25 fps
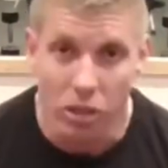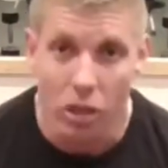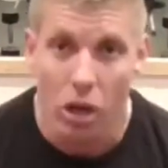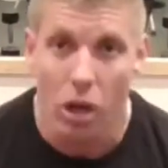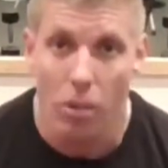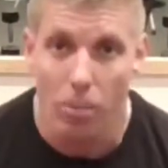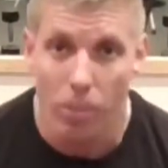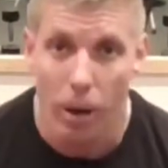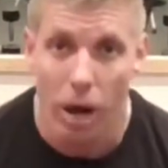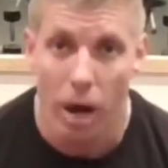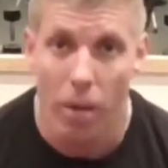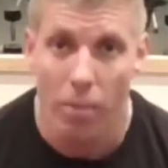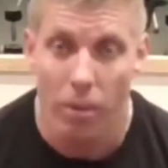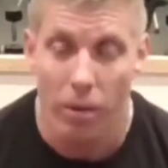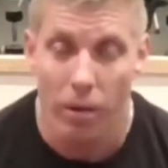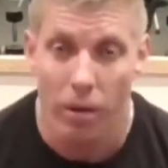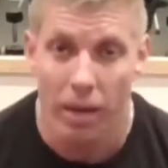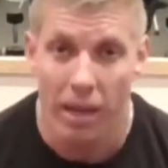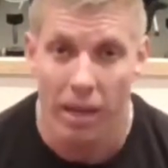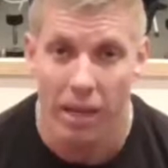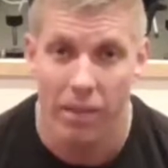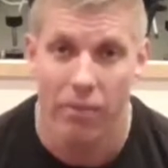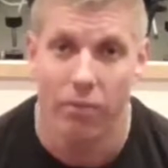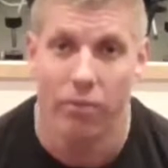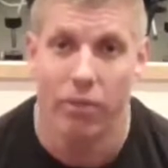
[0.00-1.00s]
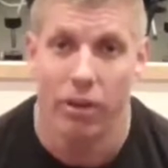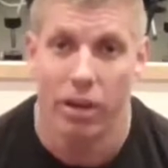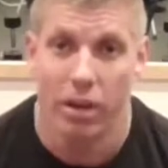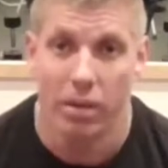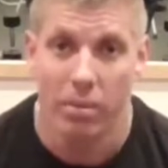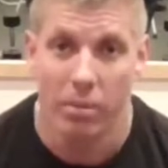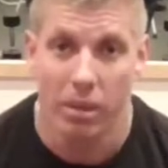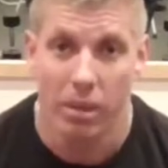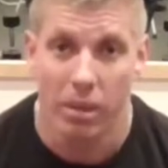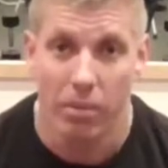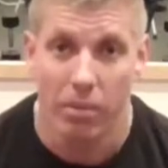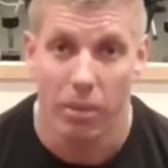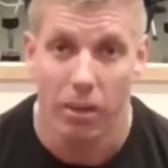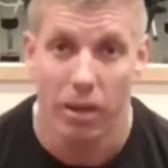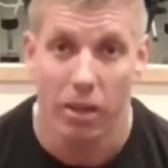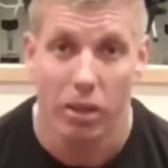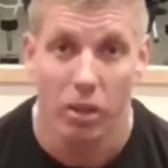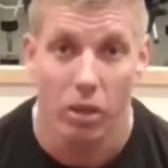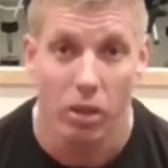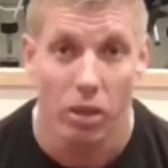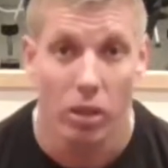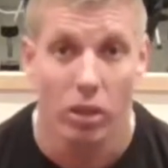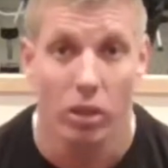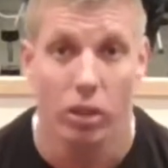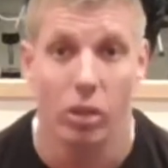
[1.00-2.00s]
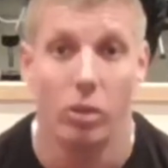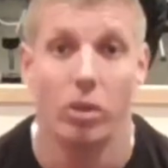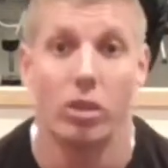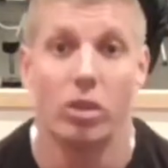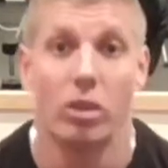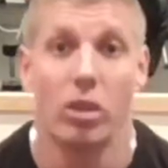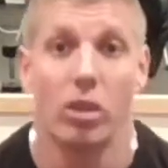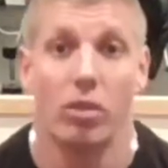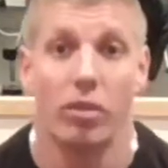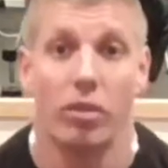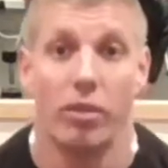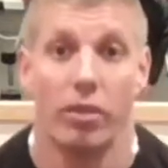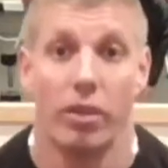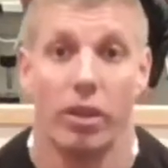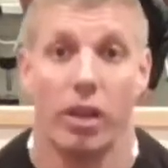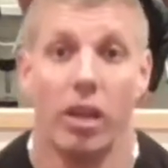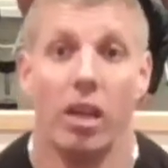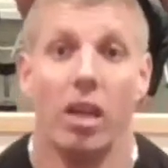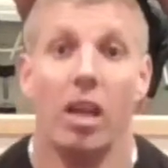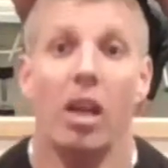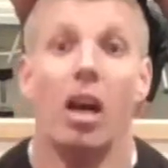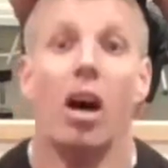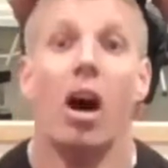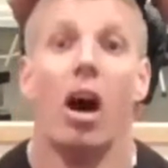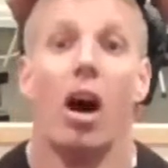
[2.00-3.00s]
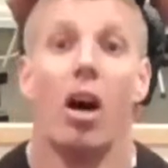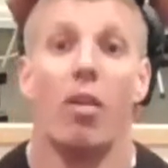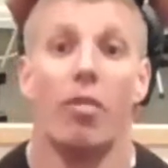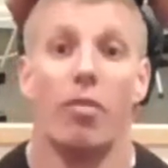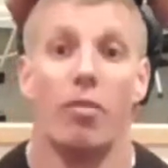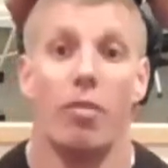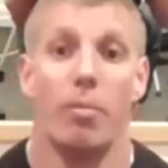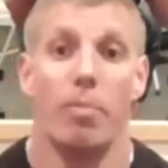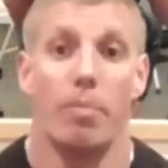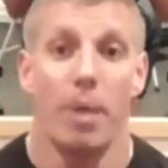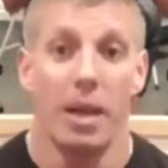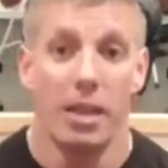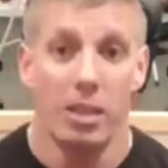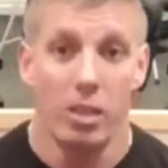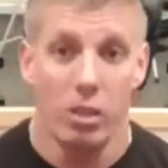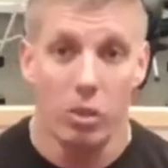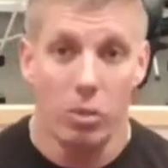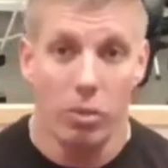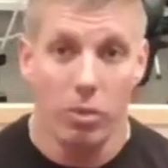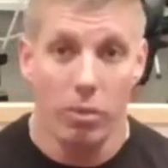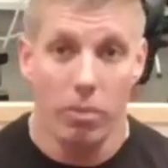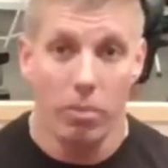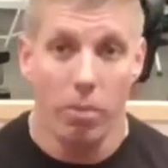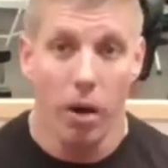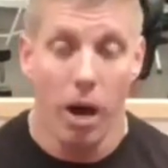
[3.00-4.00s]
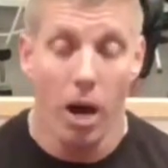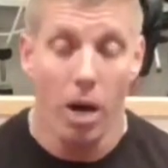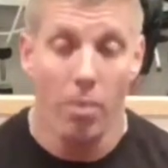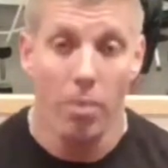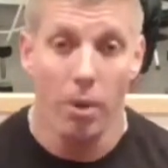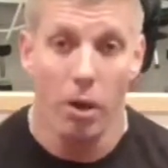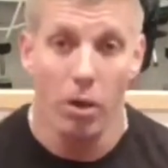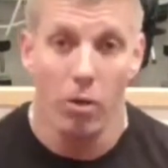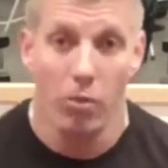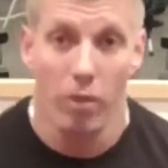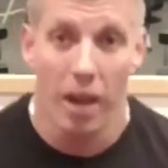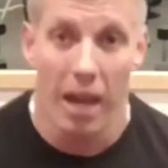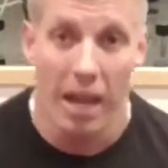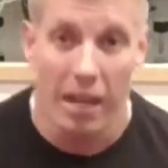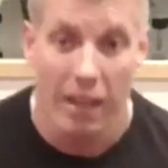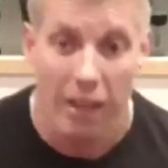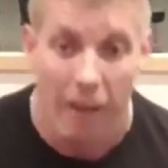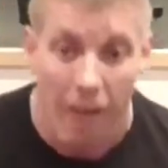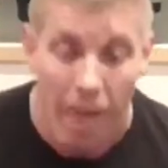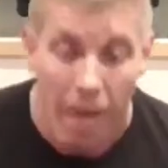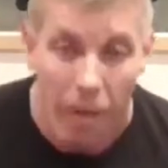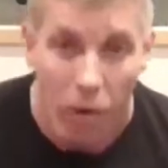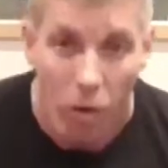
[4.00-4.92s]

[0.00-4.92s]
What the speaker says: just got a barbell laid in front of me, but you're going to do this off the bench with a barbell rack,